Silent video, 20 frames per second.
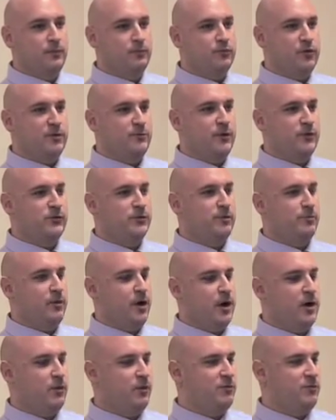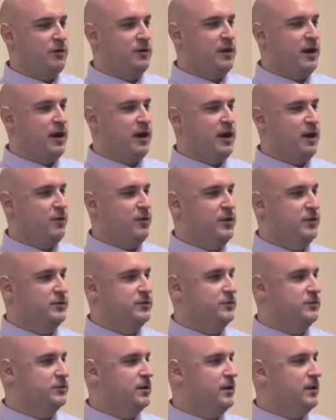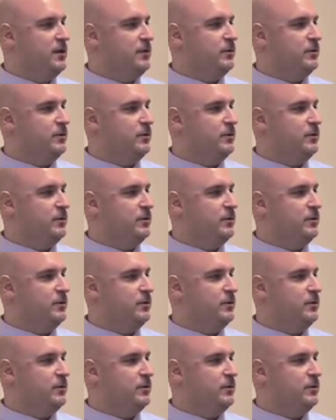Pretty much the market we're in now is